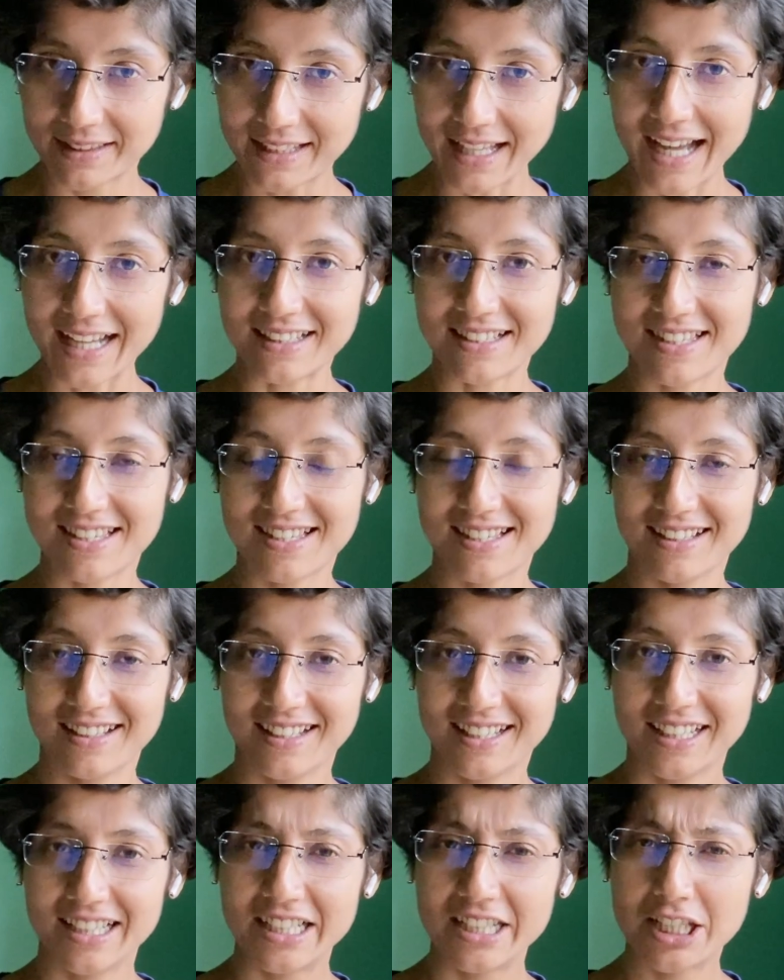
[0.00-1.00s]
that's
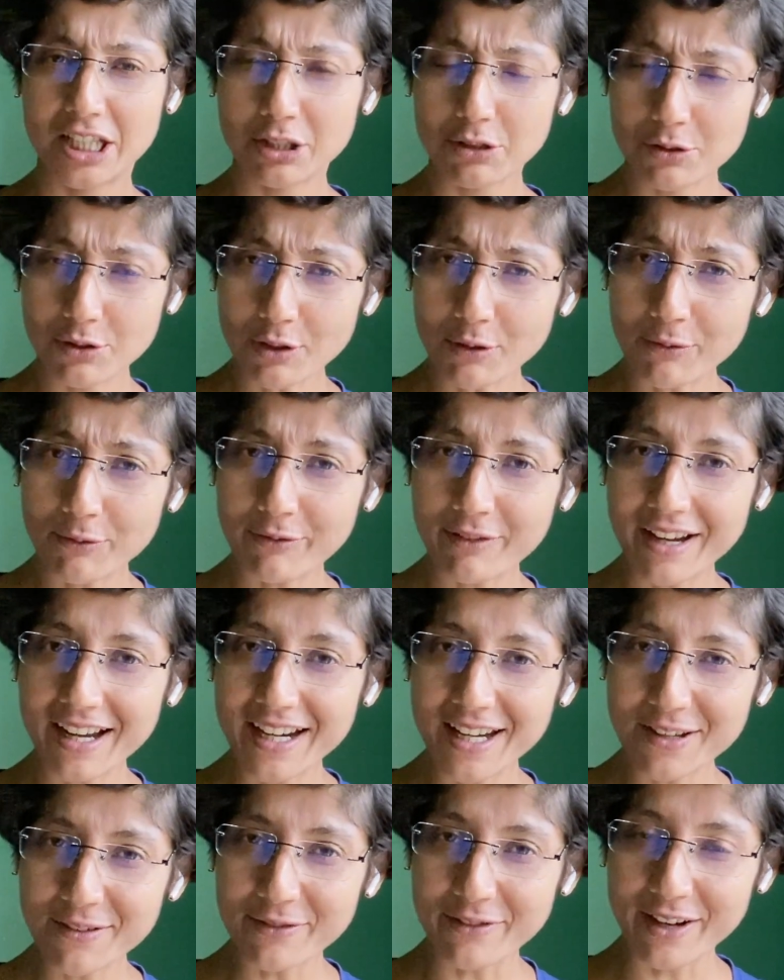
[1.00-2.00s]
due to a
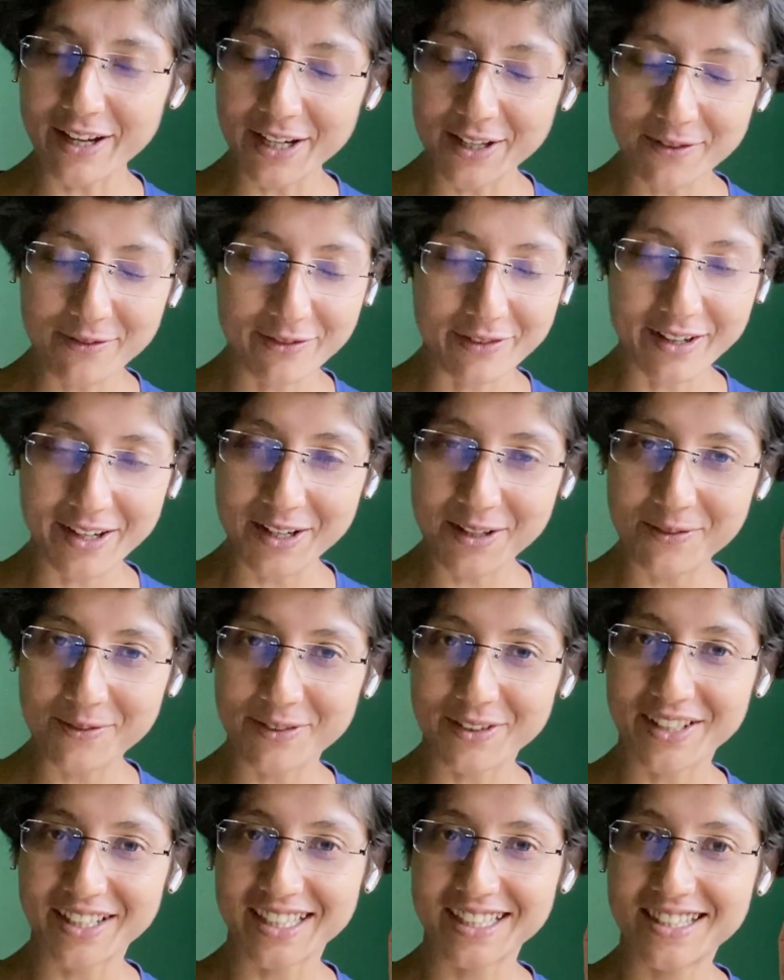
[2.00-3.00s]
very, very, very,
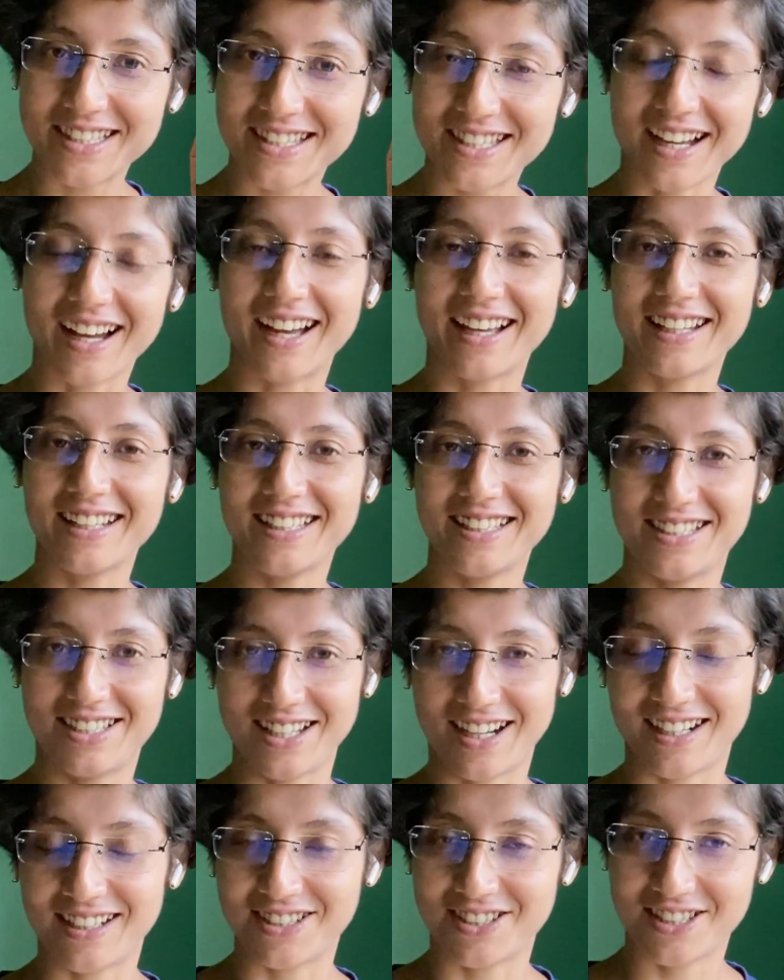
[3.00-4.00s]
very tiny
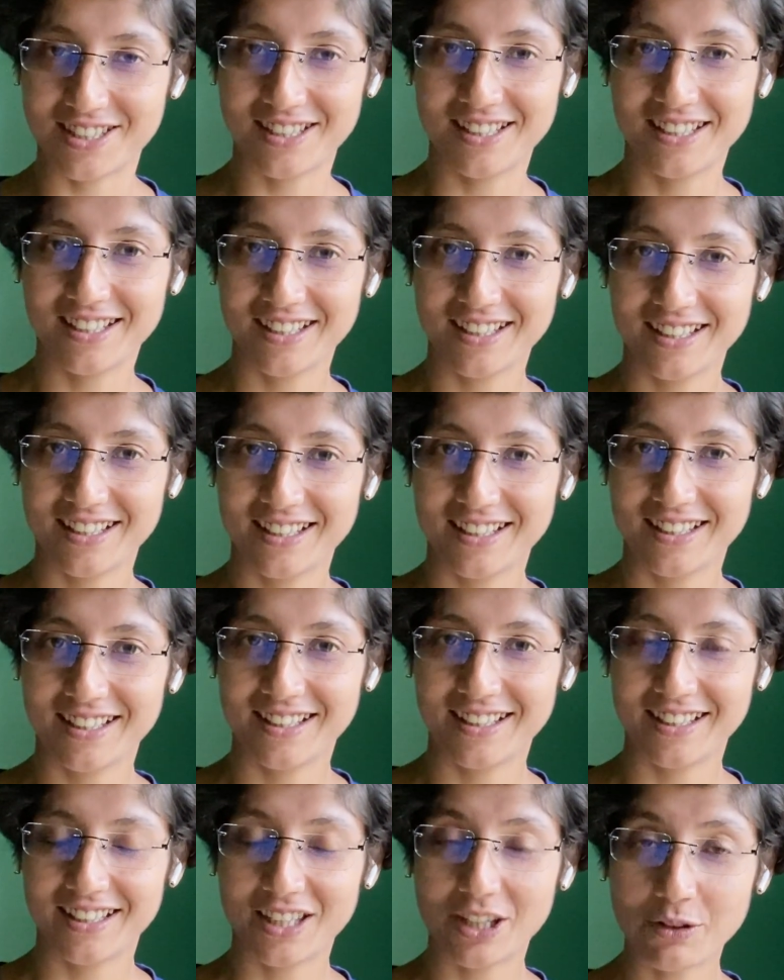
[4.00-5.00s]
charge
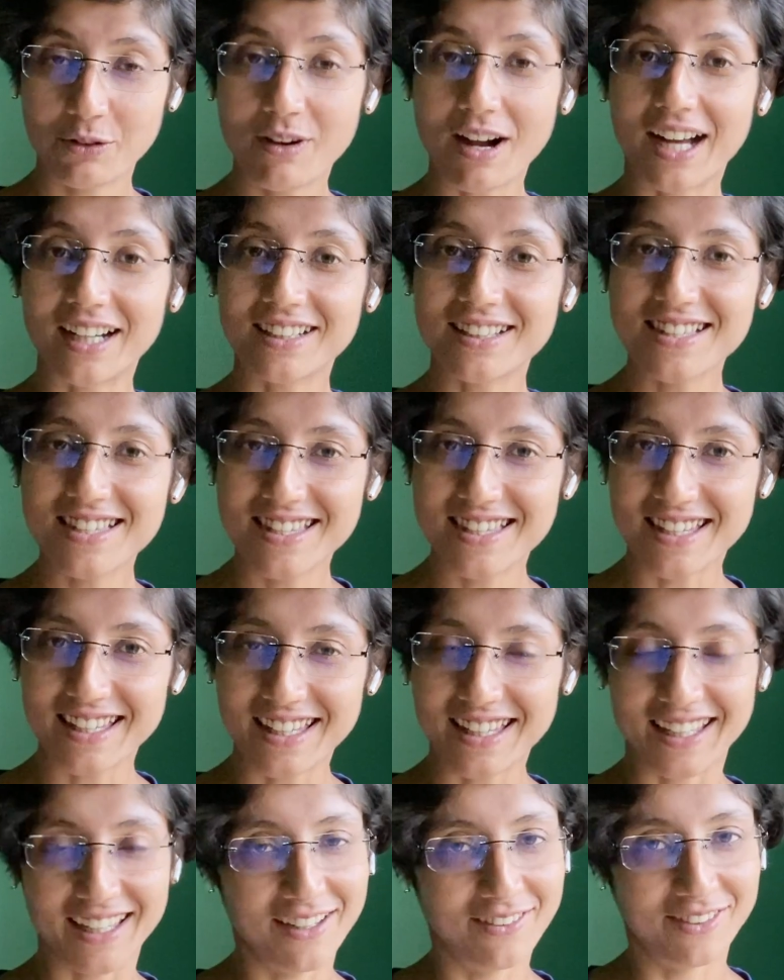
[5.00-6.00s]
you can't
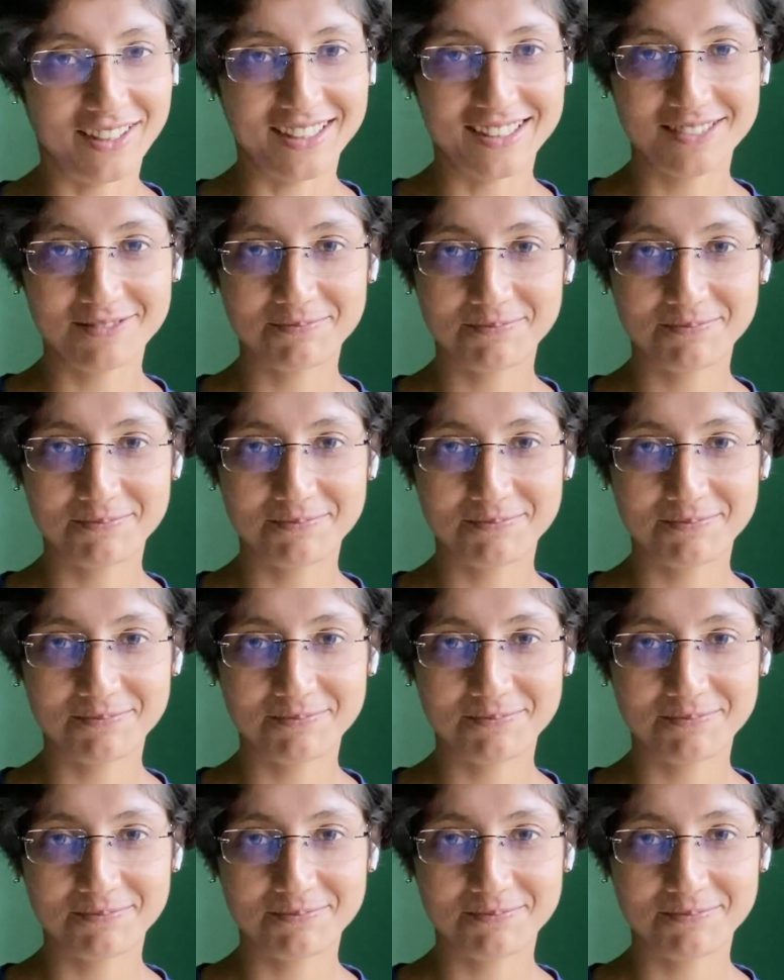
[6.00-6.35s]
see even.